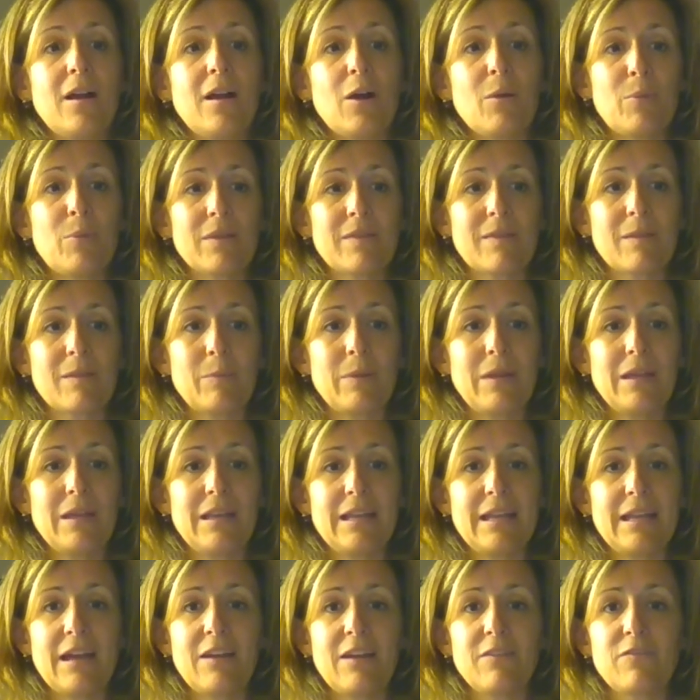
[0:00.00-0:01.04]
I'll put the
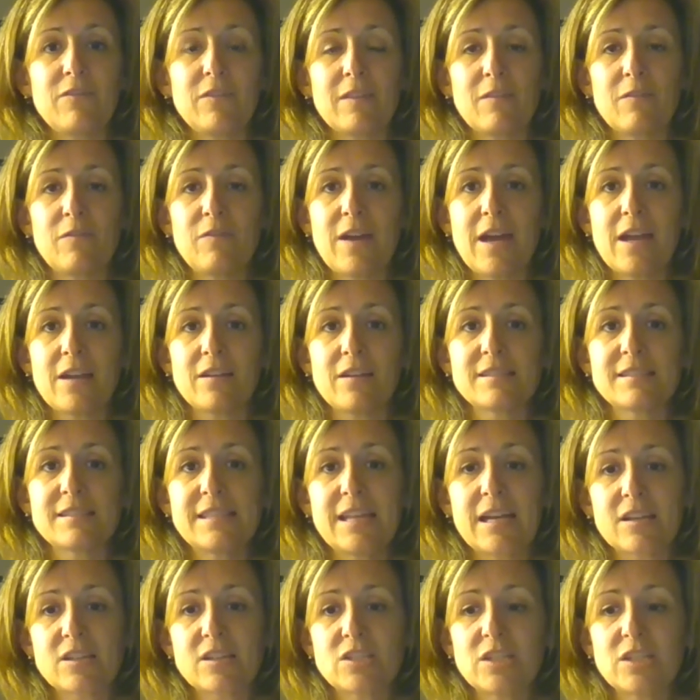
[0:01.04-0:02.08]
PDF in the file
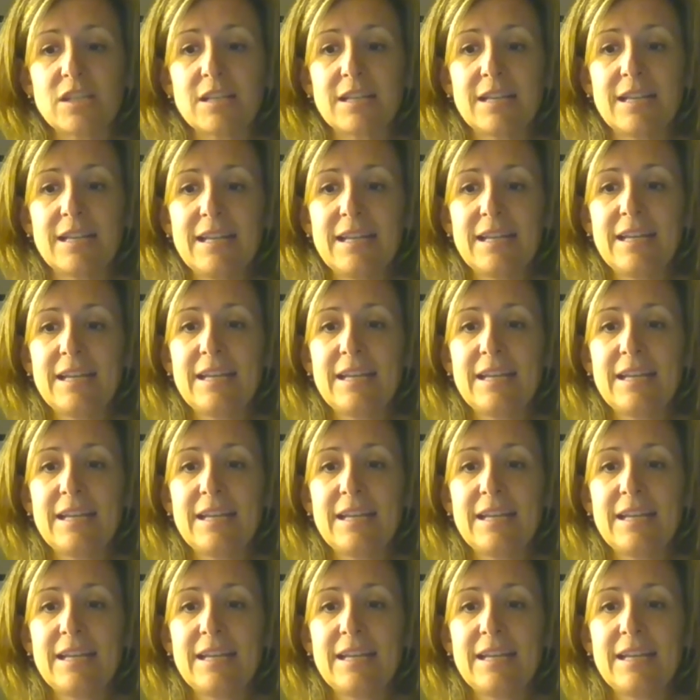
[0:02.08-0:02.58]
section.